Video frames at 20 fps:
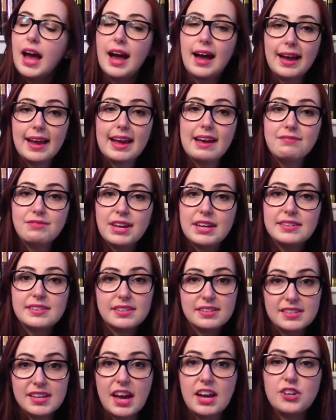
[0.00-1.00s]
I have yet
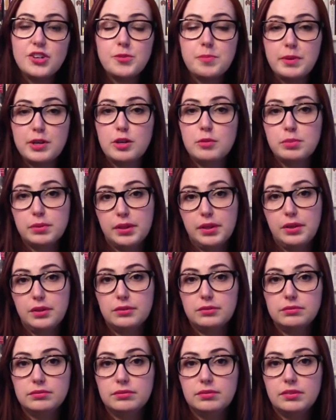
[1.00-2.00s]
to touch Bitter Blue.